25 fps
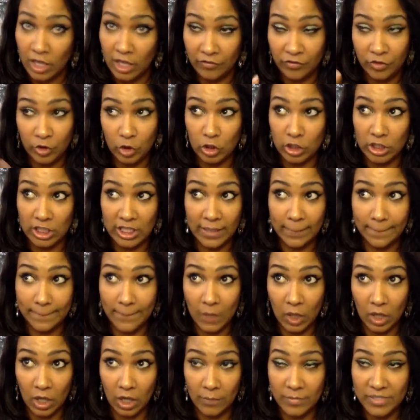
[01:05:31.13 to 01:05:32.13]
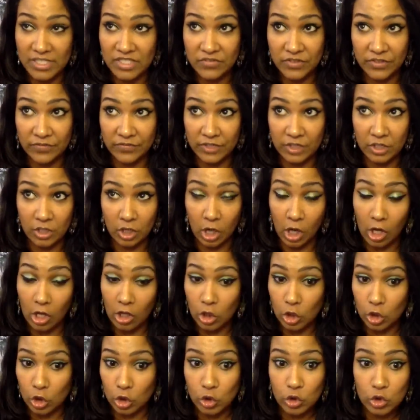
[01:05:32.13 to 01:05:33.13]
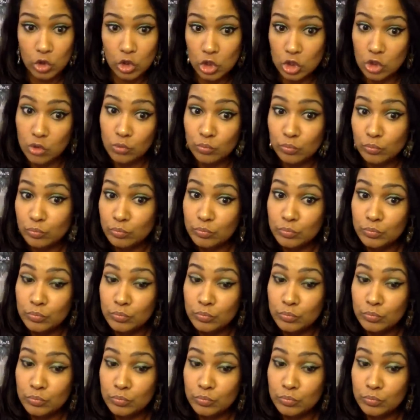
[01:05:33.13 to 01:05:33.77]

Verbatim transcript: If your lip balm is $50,